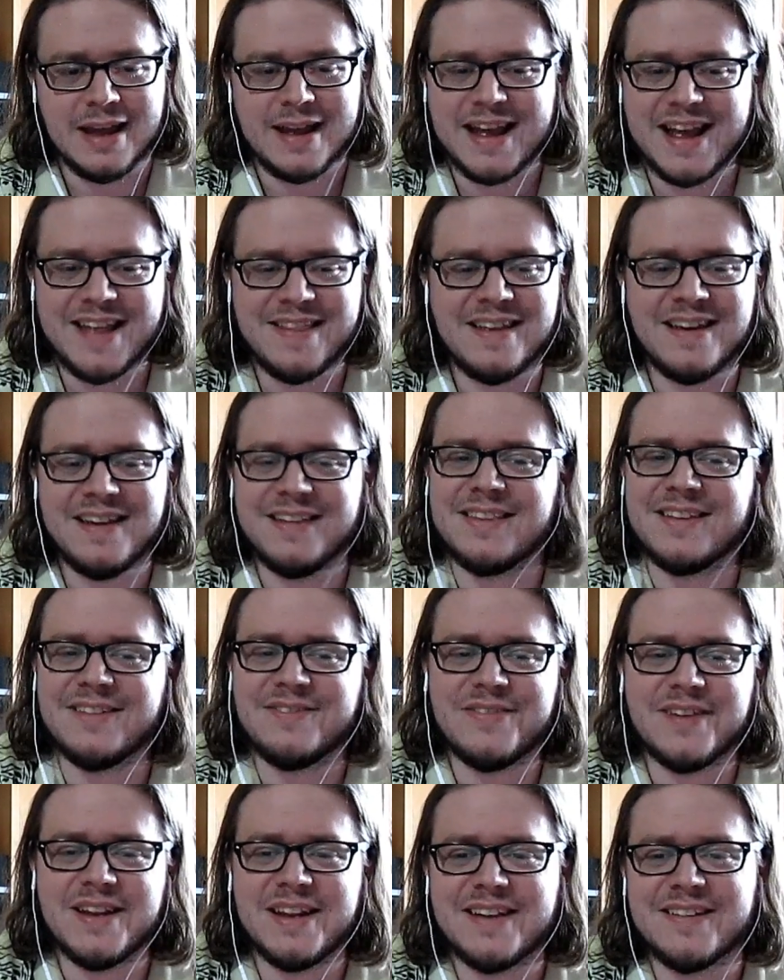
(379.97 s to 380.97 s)
And the
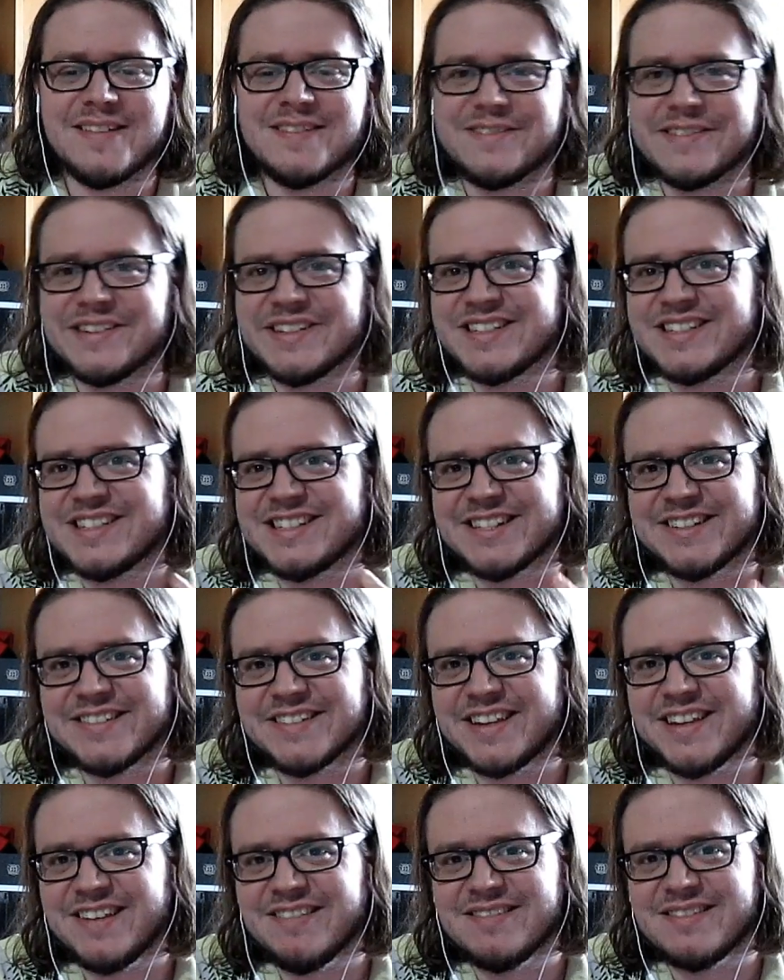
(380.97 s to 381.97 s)
video was so
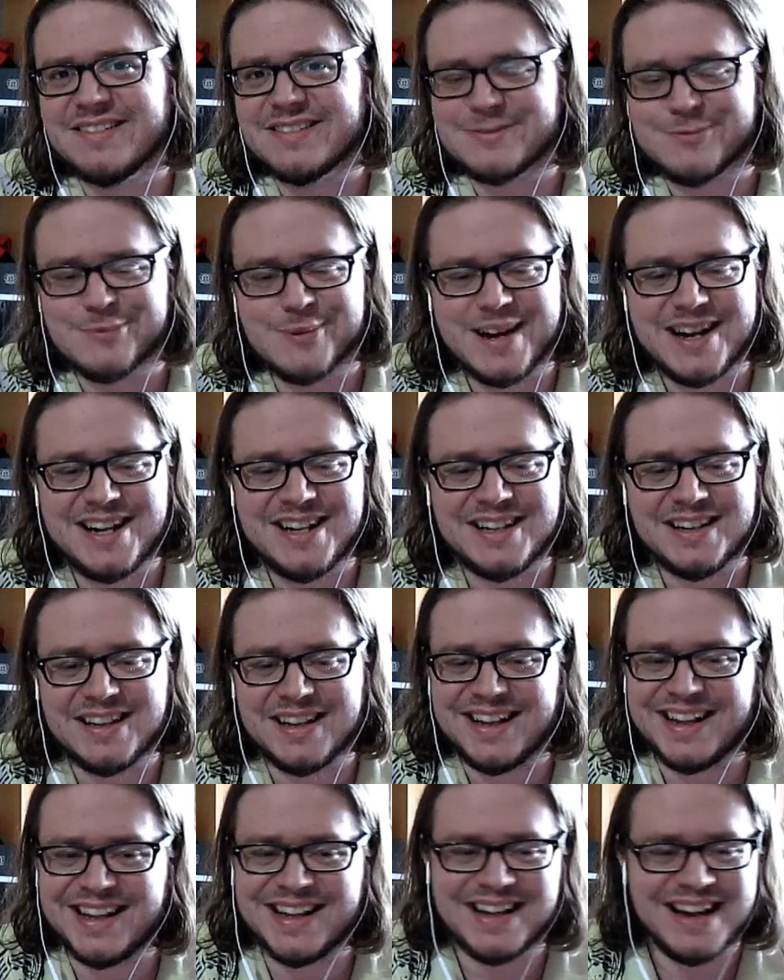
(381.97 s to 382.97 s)
cute as well.
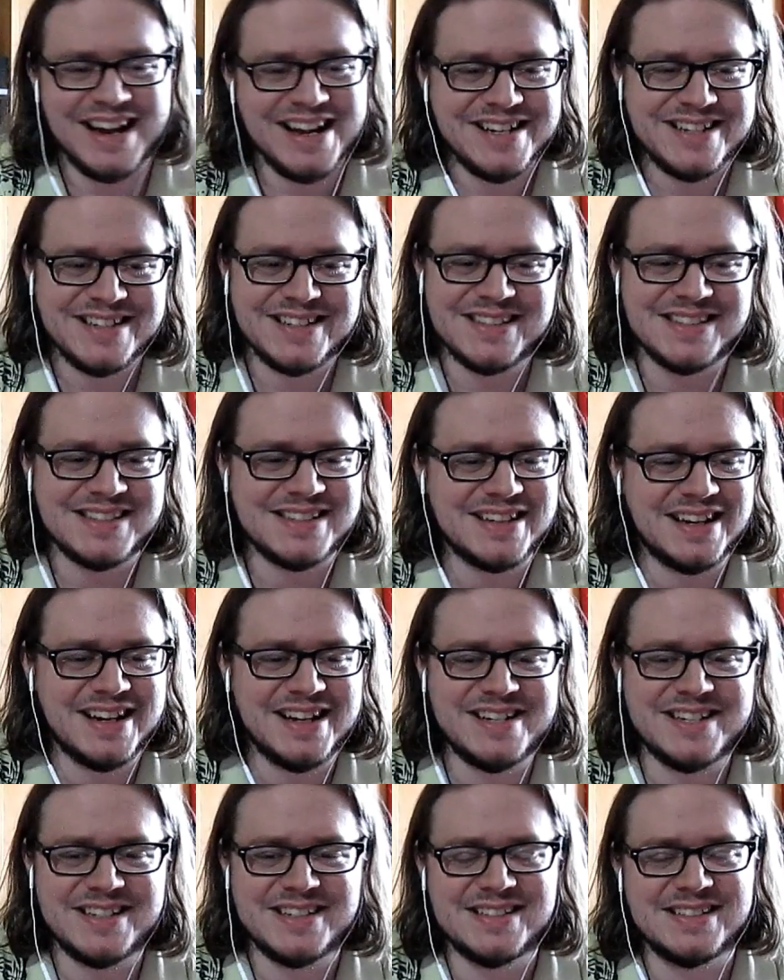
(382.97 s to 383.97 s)
Oh, I
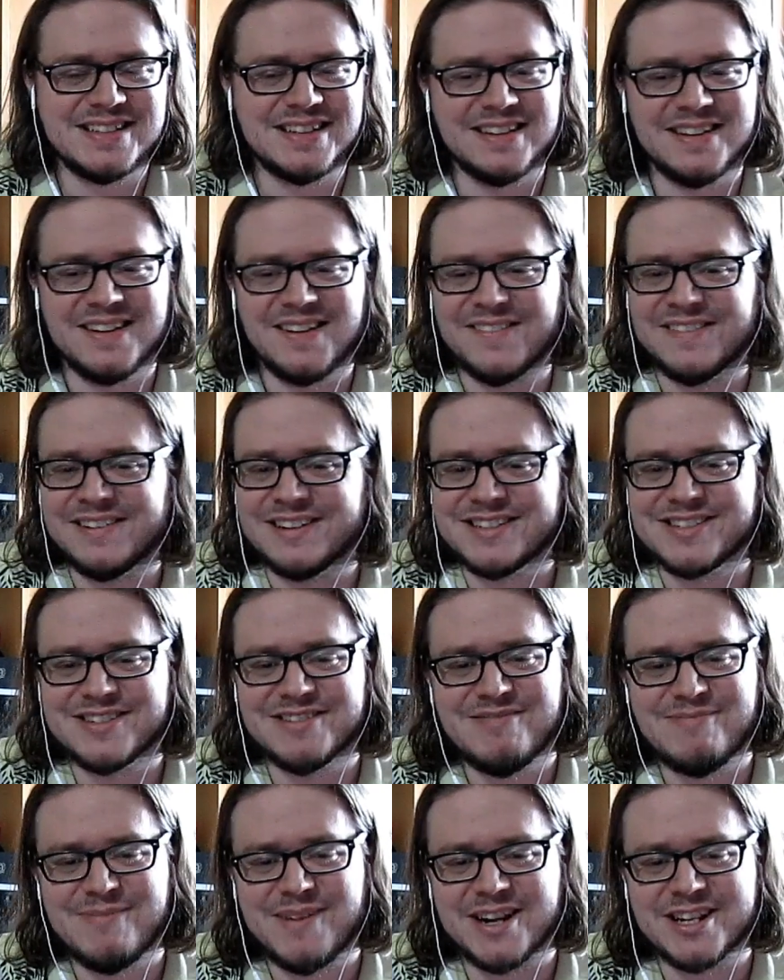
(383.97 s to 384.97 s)
just love her
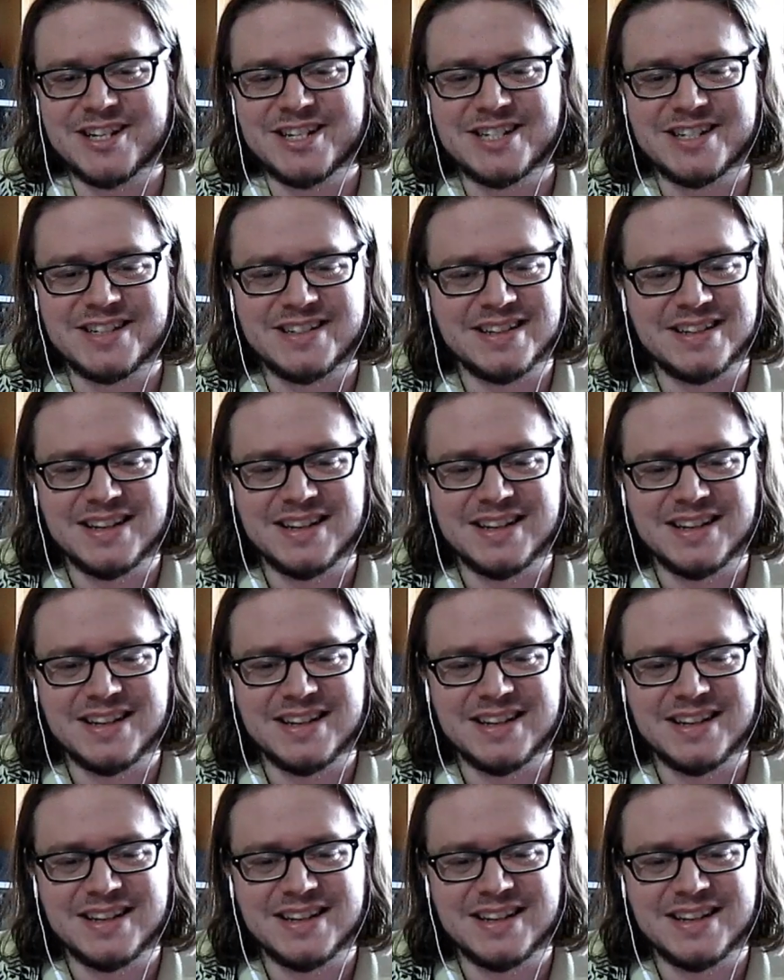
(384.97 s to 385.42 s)
so much.